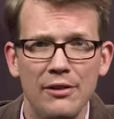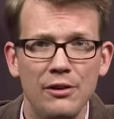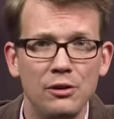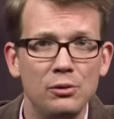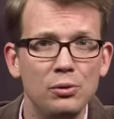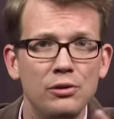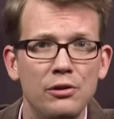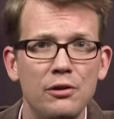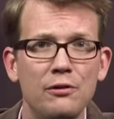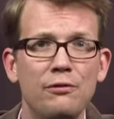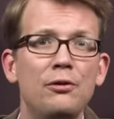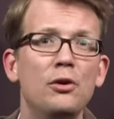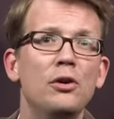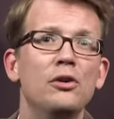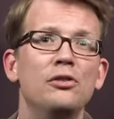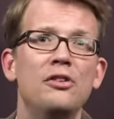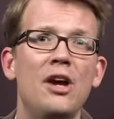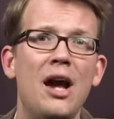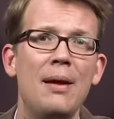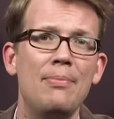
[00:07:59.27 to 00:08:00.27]
This was the
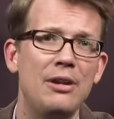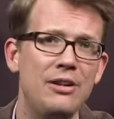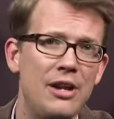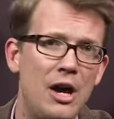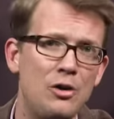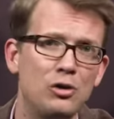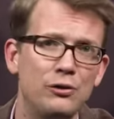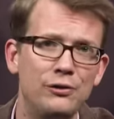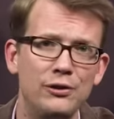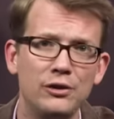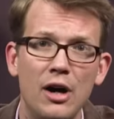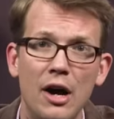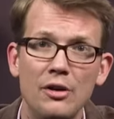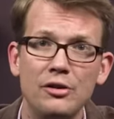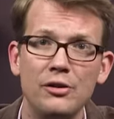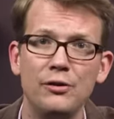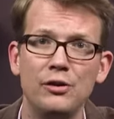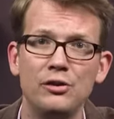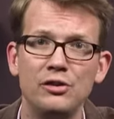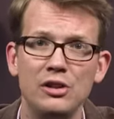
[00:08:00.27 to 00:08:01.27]
first time that natural
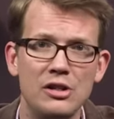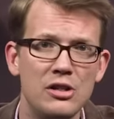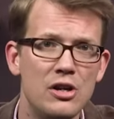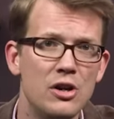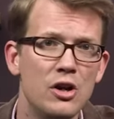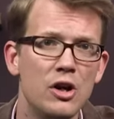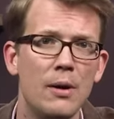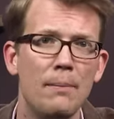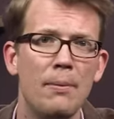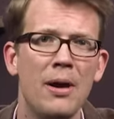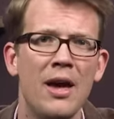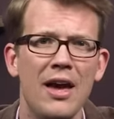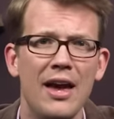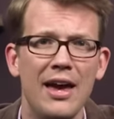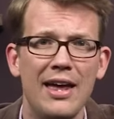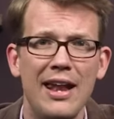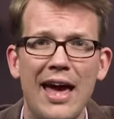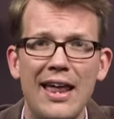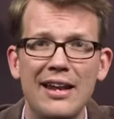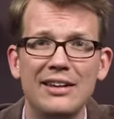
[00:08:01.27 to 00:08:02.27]
philosophers in Europe
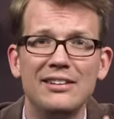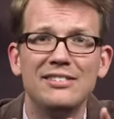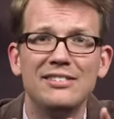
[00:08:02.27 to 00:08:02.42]
had had a